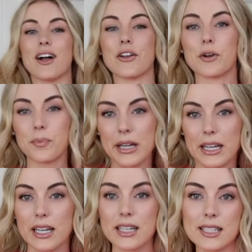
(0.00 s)
color
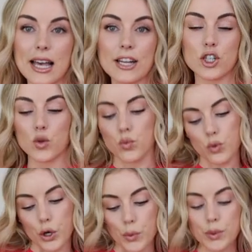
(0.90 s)
pink slash
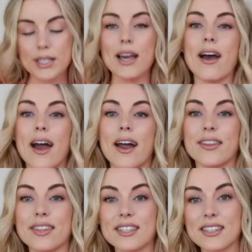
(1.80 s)
rose, and
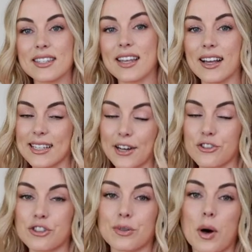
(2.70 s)
this is a size
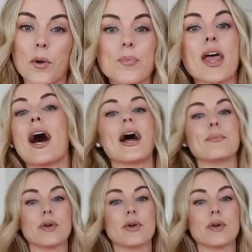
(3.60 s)
extra small. I